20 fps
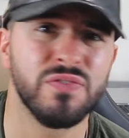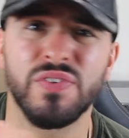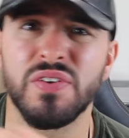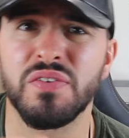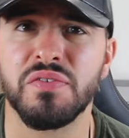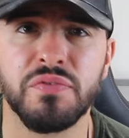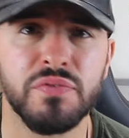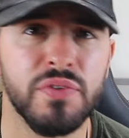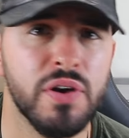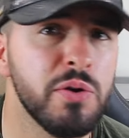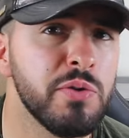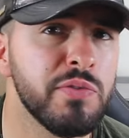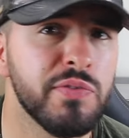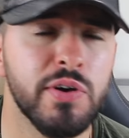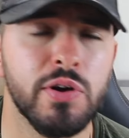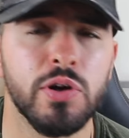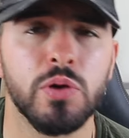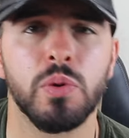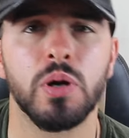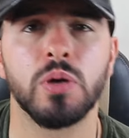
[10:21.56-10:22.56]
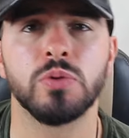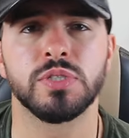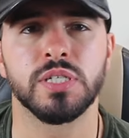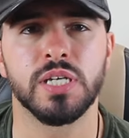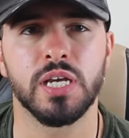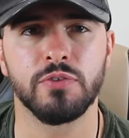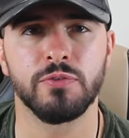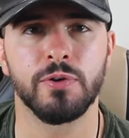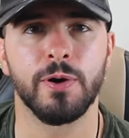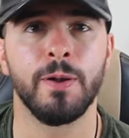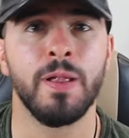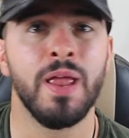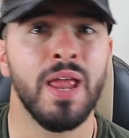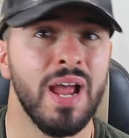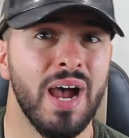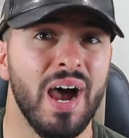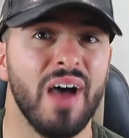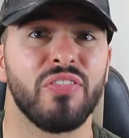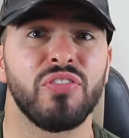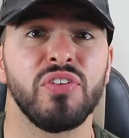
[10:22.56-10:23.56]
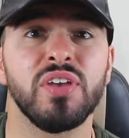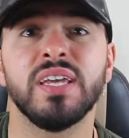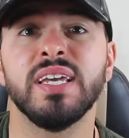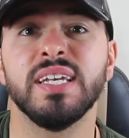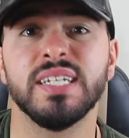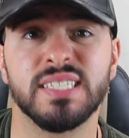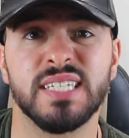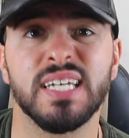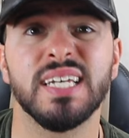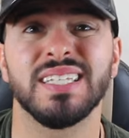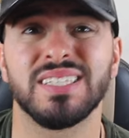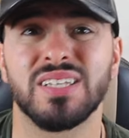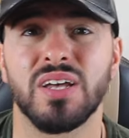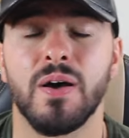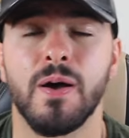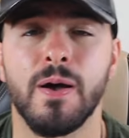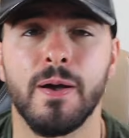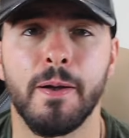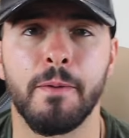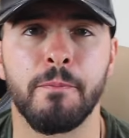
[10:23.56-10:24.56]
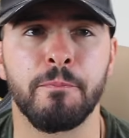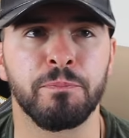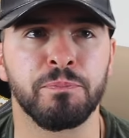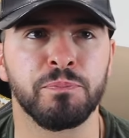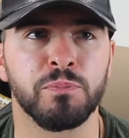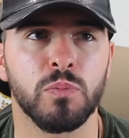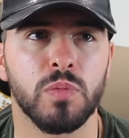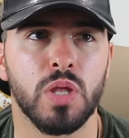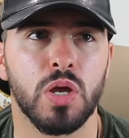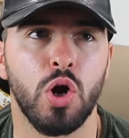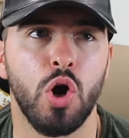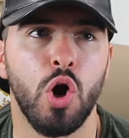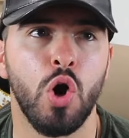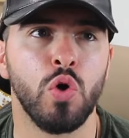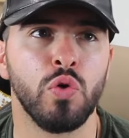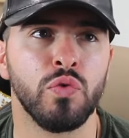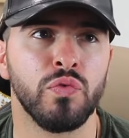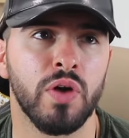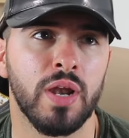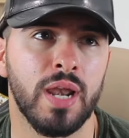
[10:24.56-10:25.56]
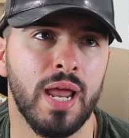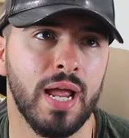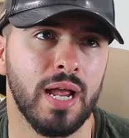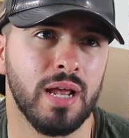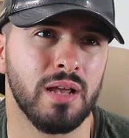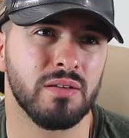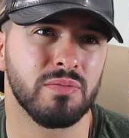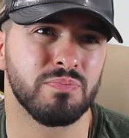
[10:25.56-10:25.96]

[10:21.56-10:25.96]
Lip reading: fit very, very well together. I think he did overpower